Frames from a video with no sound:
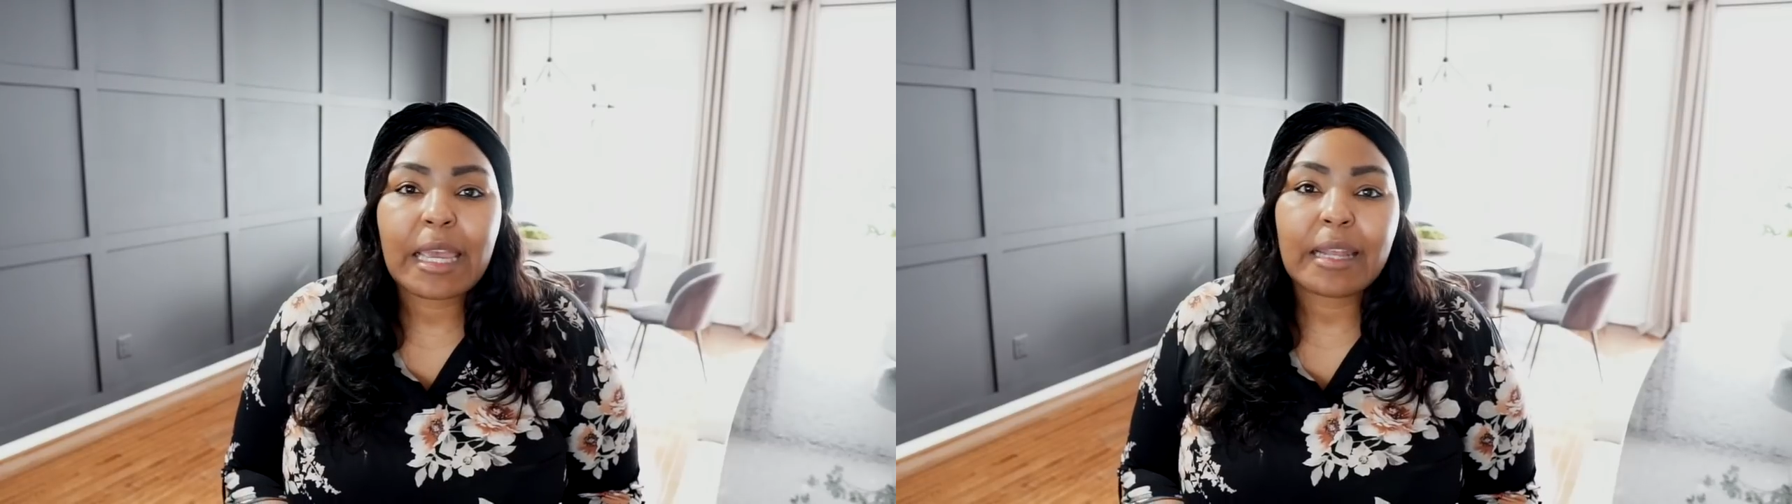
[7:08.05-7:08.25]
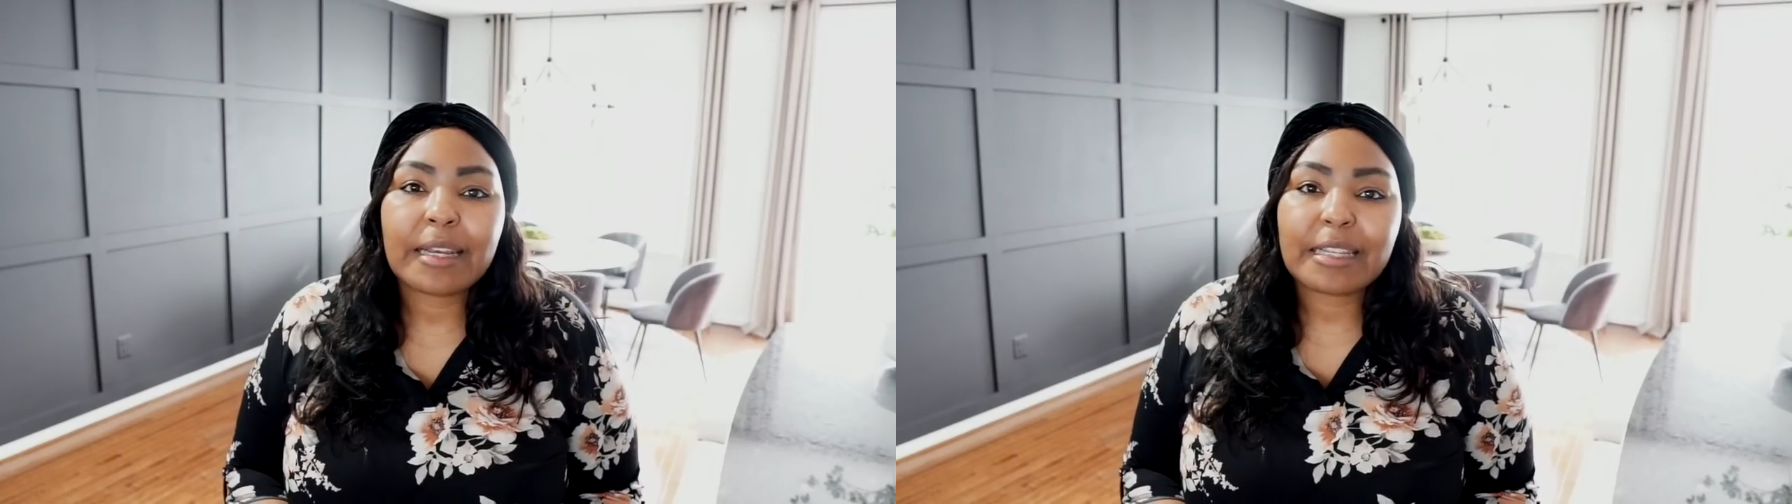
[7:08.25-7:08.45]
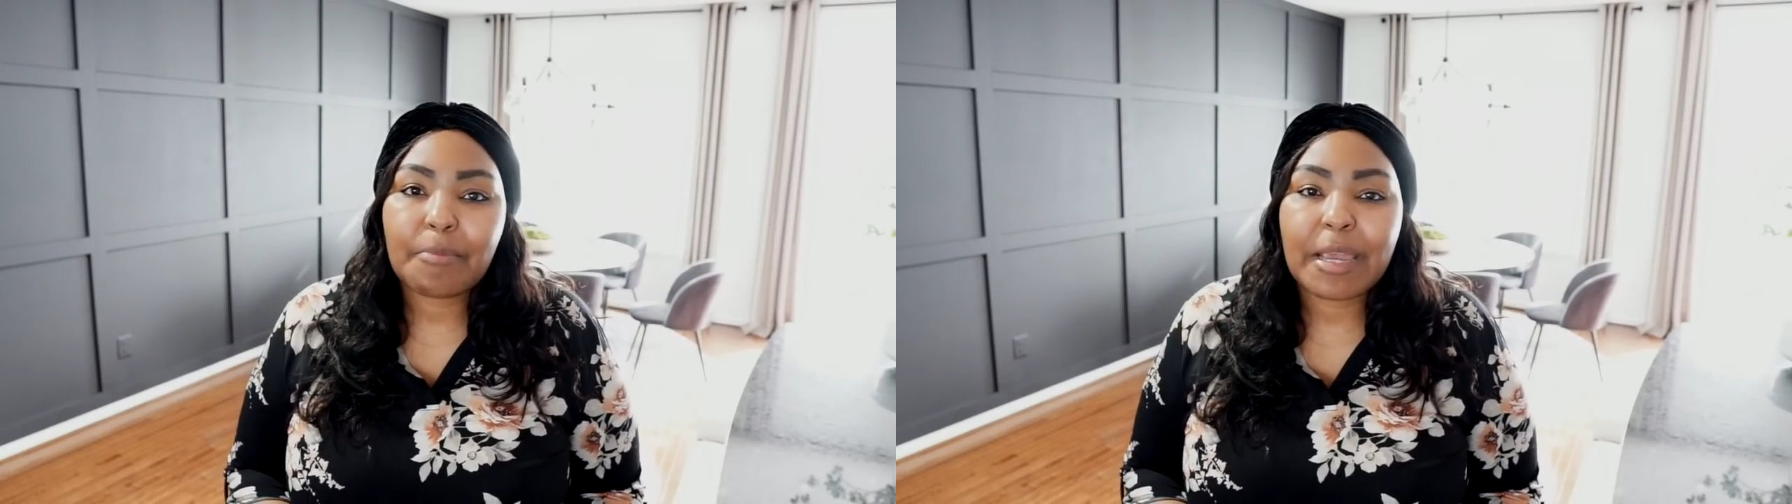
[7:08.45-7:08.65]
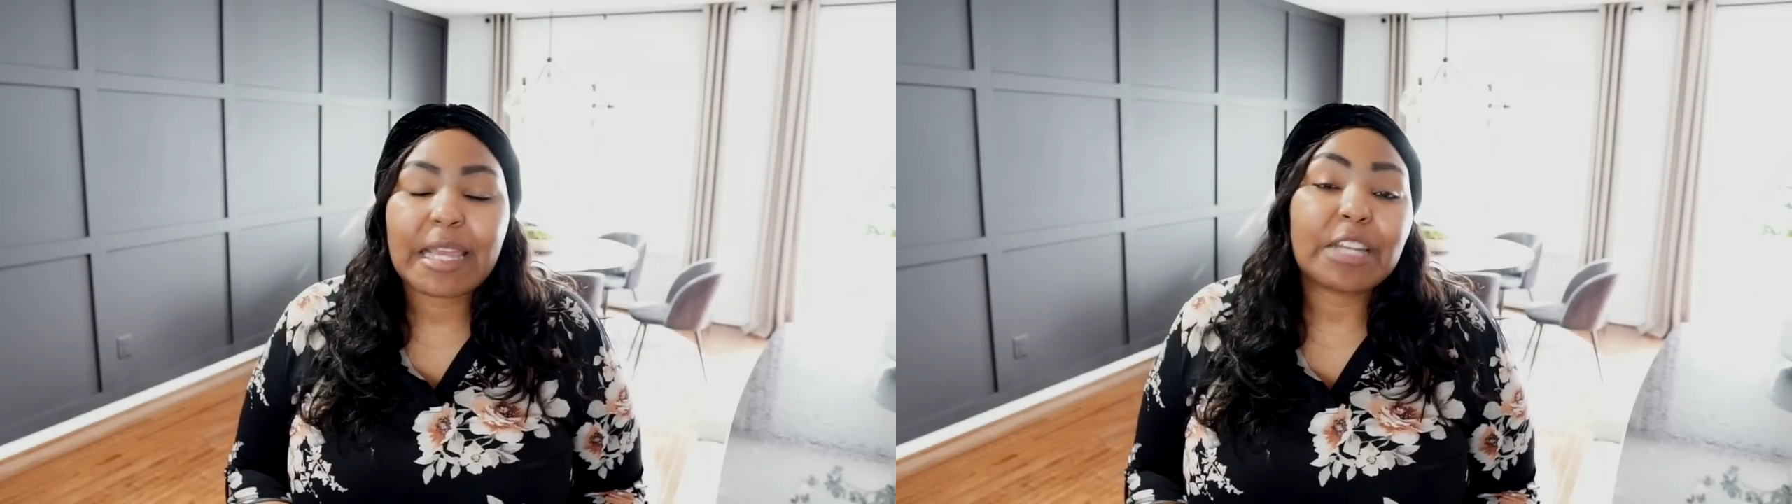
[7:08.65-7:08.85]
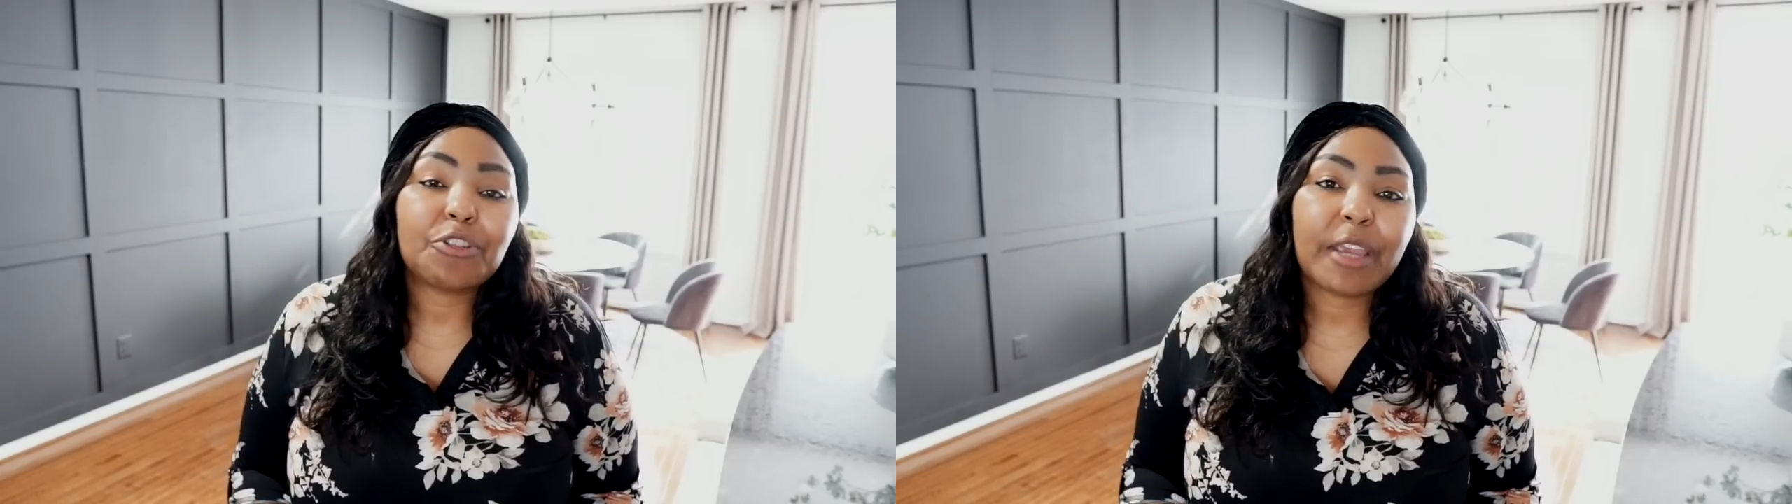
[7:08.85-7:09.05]
it doesn't mean
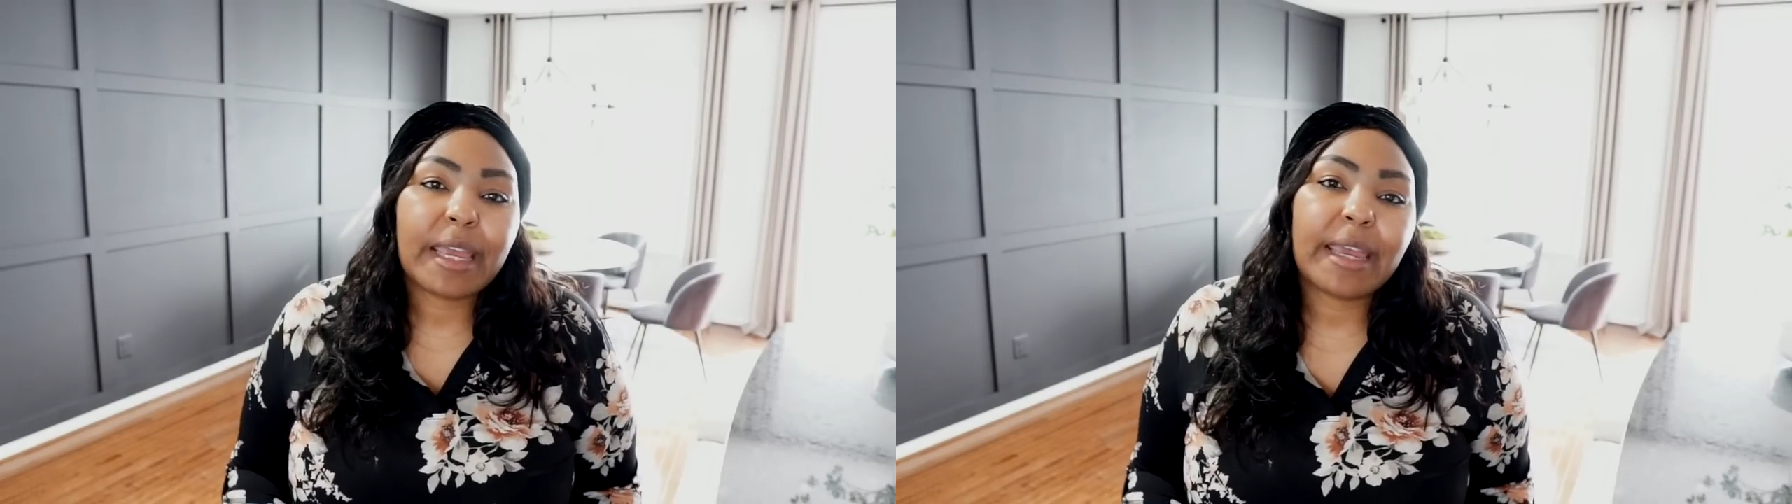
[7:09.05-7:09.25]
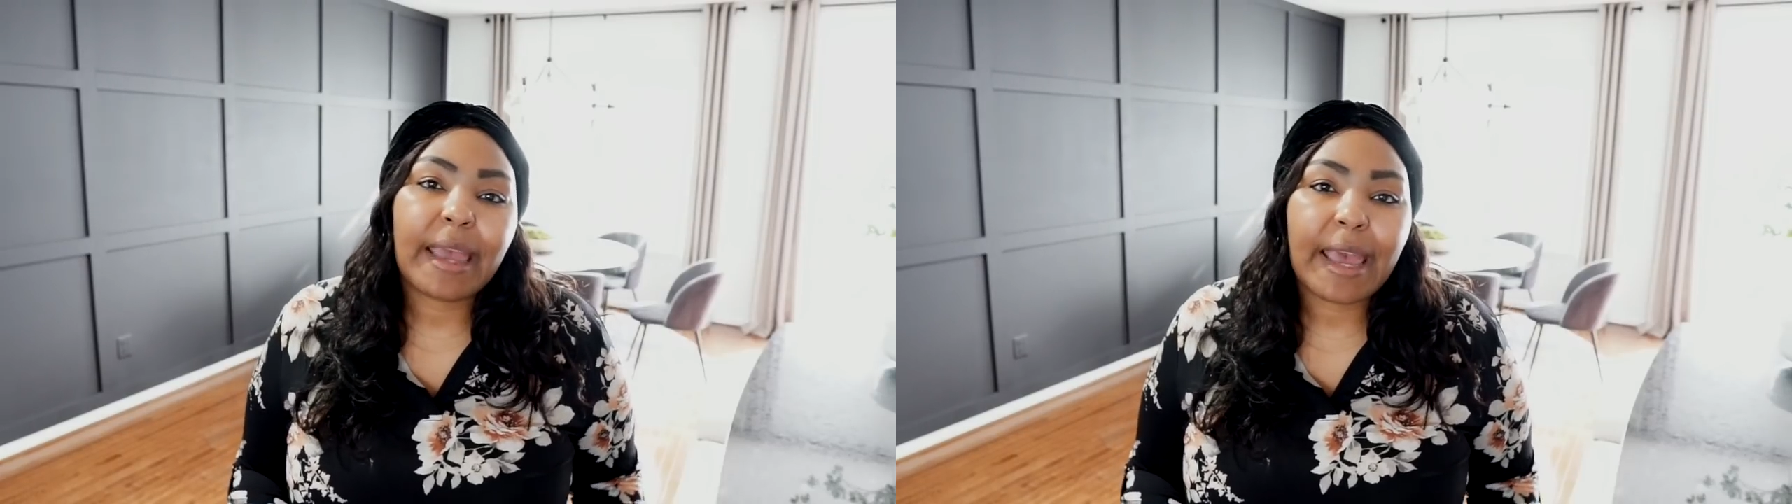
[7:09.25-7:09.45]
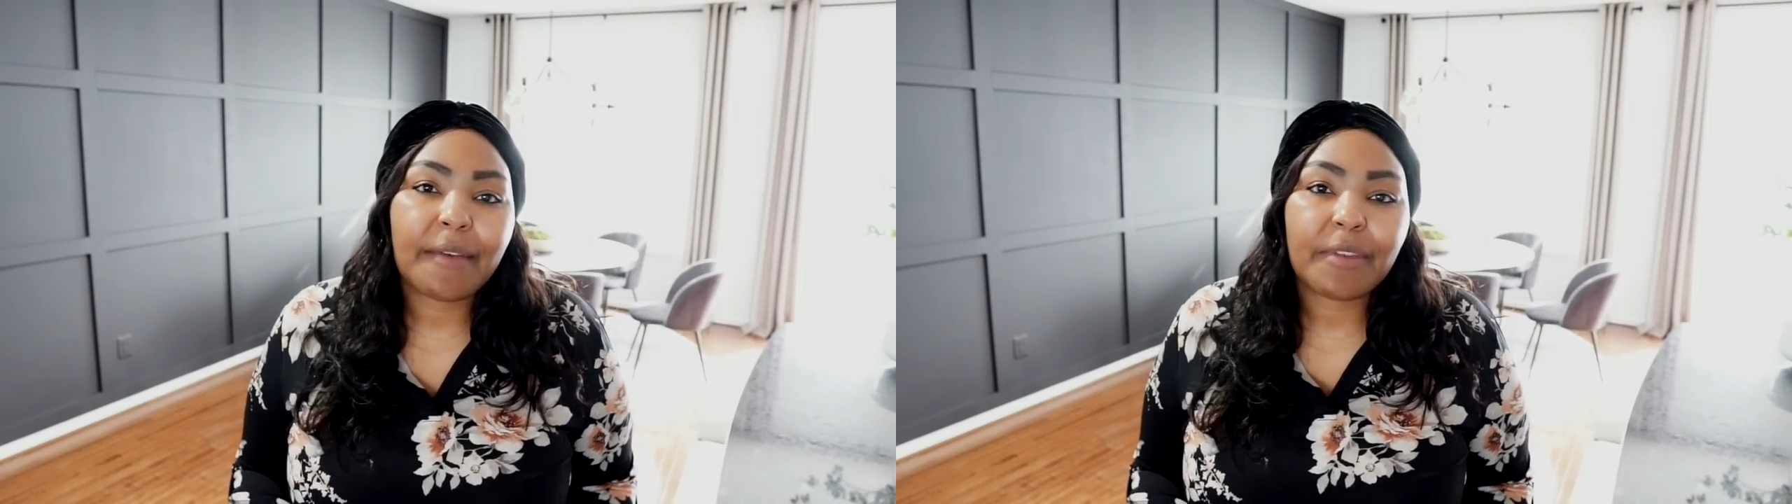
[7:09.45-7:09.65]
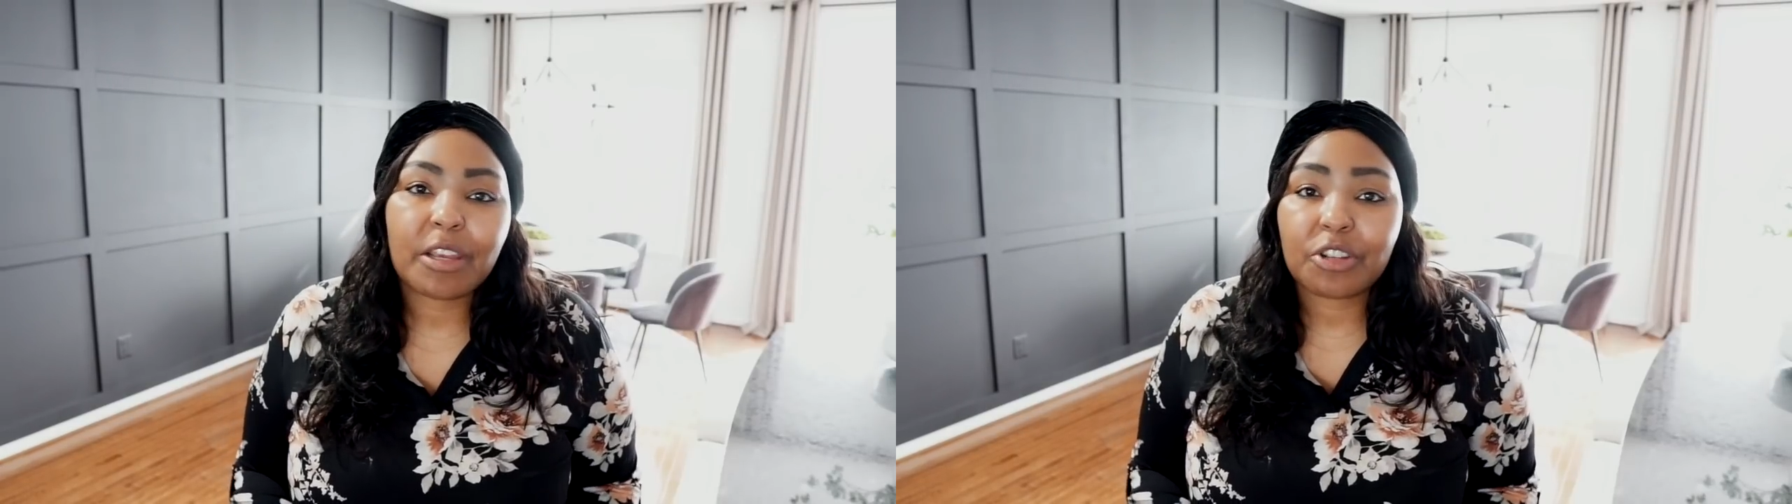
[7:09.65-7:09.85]
that you can't have it.